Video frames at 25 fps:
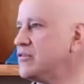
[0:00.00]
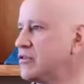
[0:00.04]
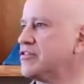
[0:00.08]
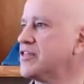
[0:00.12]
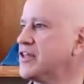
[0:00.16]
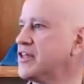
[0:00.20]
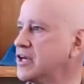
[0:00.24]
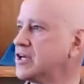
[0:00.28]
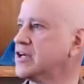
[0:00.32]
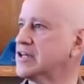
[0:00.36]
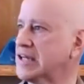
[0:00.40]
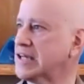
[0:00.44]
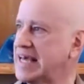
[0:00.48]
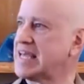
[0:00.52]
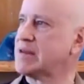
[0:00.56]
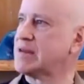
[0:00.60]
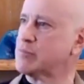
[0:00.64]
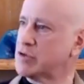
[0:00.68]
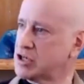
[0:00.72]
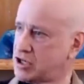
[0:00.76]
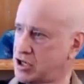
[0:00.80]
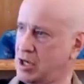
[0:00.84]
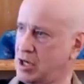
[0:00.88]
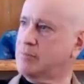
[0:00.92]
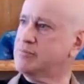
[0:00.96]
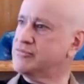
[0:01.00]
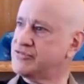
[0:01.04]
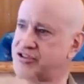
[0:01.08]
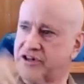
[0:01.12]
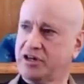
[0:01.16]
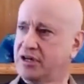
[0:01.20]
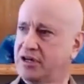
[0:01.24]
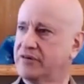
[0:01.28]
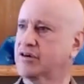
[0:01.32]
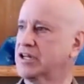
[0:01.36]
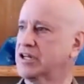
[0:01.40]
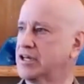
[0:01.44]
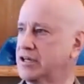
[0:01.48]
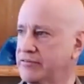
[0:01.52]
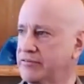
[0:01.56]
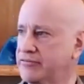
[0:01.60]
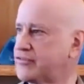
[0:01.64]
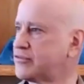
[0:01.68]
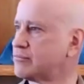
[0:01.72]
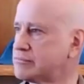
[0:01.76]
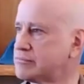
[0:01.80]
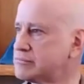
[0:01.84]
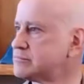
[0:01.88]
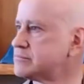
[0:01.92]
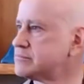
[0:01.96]
to think enlightenment comes and it never
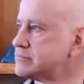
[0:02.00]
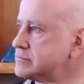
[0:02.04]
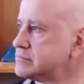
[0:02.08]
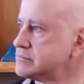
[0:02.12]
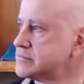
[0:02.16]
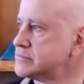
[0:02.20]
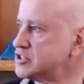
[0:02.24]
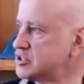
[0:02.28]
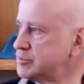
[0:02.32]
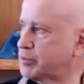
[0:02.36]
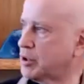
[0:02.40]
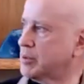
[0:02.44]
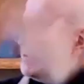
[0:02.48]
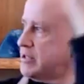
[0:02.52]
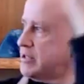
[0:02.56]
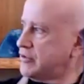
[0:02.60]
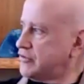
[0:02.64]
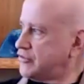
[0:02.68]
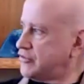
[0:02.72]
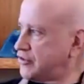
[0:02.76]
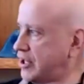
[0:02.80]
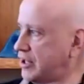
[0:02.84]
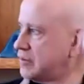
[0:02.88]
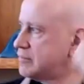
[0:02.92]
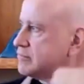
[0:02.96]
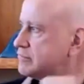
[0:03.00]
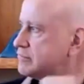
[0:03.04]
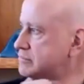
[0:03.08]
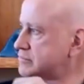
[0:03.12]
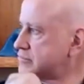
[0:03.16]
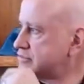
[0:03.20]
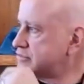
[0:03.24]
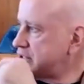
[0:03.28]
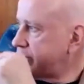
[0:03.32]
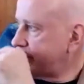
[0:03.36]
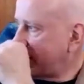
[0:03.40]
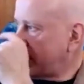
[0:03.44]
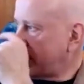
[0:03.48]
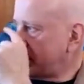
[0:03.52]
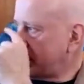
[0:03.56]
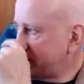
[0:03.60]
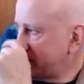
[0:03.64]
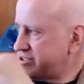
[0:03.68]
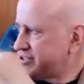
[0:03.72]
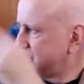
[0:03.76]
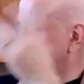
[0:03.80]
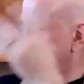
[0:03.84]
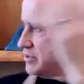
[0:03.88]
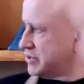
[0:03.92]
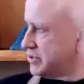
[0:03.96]
leaves. It's a permanent state somehow.
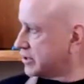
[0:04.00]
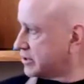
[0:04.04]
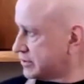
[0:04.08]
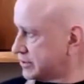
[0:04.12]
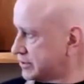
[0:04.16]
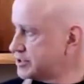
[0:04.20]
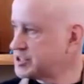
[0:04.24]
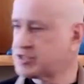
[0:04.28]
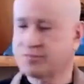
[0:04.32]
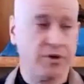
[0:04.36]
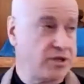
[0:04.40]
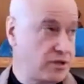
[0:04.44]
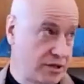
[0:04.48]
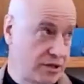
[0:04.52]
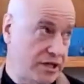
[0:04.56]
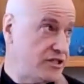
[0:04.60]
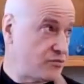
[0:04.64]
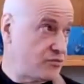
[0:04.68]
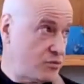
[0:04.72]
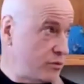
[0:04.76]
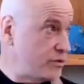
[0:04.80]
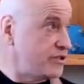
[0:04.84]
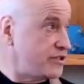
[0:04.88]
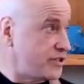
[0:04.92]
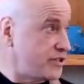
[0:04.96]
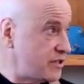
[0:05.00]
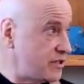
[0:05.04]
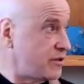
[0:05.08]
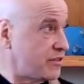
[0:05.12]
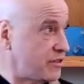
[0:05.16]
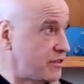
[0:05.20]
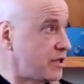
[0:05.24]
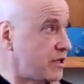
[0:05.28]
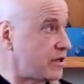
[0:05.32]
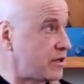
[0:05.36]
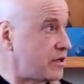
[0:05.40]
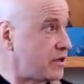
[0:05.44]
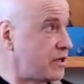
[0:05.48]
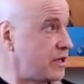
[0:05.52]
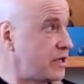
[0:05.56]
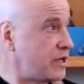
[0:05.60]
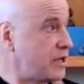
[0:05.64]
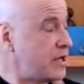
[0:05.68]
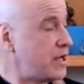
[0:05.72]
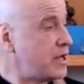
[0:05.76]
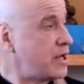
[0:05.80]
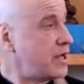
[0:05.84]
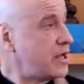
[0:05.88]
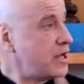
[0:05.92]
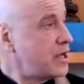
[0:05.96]
It's ridiculous, but that's what we tend to think.
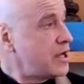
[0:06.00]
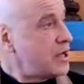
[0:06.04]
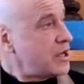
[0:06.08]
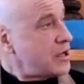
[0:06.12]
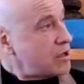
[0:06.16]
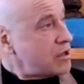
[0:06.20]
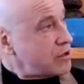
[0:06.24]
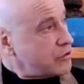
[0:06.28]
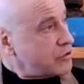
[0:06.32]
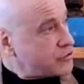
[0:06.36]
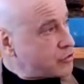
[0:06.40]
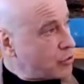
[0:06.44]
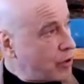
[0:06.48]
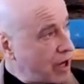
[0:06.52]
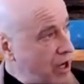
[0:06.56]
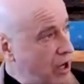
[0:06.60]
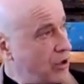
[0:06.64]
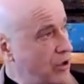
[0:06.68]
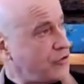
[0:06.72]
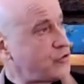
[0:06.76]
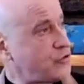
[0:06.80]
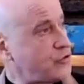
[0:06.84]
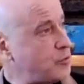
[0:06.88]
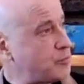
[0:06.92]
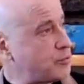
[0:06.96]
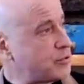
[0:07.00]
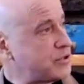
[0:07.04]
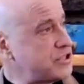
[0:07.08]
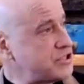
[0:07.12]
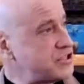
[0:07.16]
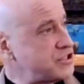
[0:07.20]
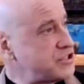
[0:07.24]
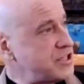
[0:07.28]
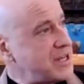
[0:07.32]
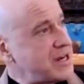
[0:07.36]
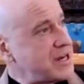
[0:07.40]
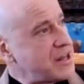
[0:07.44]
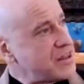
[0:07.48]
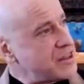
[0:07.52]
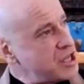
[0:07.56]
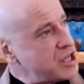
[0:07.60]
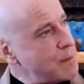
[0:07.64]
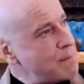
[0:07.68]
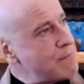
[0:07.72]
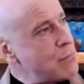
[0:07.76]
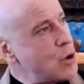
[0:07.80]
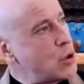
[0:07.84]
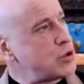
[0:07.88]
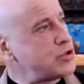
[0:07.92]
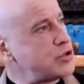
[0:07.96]
So I also appreciate the
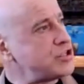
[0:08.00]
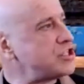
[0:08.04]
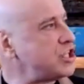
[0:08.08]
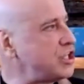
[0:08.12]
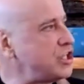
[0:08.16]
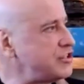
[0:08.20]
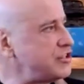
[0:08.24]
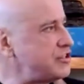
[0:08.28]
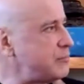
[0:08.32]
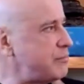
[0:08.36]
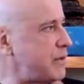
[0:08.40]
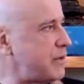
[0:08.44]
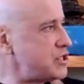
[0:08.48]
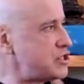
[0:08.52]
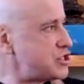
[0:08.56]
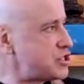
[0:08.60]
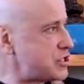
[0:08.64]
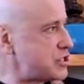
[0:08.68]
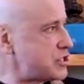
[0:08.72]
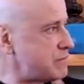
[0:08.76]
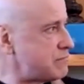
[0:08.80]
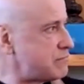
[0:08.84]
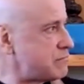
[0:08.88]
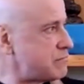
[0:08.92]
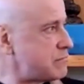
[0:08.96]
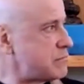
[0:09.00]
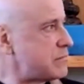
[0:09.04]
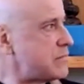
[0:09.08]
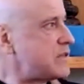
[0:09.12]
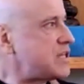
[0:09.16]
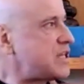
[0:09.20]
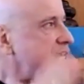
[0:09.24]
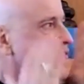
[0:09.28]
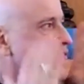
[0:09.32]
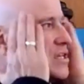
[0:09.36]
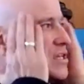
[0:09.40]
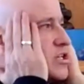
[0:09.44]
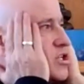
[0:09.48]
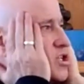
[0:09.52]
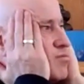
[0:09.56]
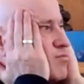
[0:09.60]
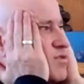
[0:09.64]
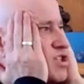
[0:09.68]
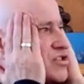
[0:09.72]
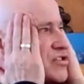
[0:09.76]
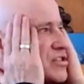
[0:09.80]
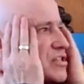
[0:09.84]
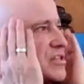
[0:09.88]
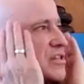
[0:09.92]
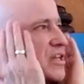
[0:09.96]
emotional dimension, the
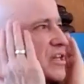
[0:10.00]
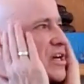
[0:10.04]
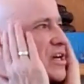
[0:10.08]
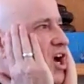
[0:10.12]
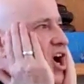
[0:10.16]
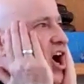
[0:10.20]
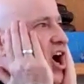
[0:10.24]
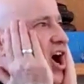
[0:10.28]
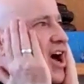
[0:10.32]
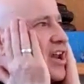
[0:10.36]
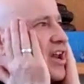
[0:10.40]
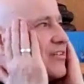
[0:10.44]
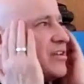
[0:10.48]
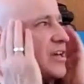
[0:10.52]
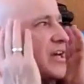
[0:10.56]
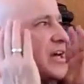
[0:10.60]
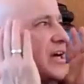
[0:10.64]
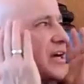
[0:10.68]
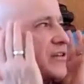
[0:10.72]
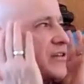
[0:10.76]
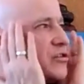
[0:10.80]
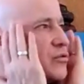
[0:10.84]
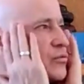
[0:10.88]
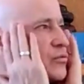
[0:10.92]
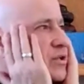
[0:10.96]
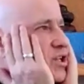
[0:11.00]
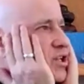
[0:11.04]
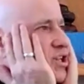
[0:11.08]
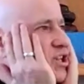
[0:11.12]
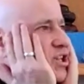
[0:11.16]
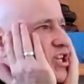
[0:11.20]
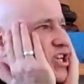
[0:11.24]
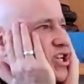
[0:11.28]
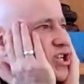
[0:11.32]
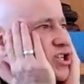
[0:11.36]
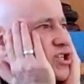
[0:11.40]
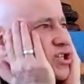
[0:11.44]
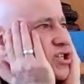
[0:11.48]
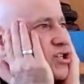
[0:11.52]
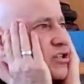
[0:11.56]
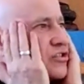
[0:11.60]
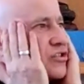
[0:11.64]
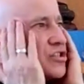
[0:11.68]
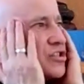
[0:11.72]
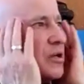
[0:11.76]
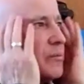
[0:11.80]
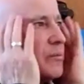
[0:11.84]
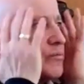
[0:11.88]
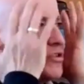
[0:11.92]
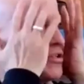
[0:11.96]
intimacy, the contact, the
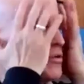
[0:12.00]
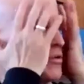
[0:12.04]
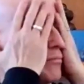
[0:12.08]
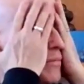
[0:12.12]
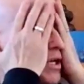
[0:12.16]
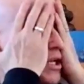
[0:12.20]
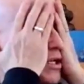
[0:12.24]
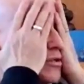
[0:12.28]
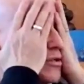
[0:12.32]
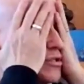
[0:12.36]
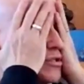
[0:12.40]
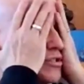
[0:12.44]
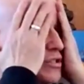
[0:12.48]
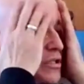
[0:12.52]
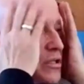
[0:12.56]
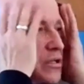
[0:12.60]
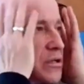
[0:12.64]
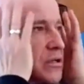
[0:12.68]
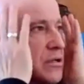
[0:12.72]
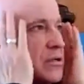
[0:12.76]
relationship dimension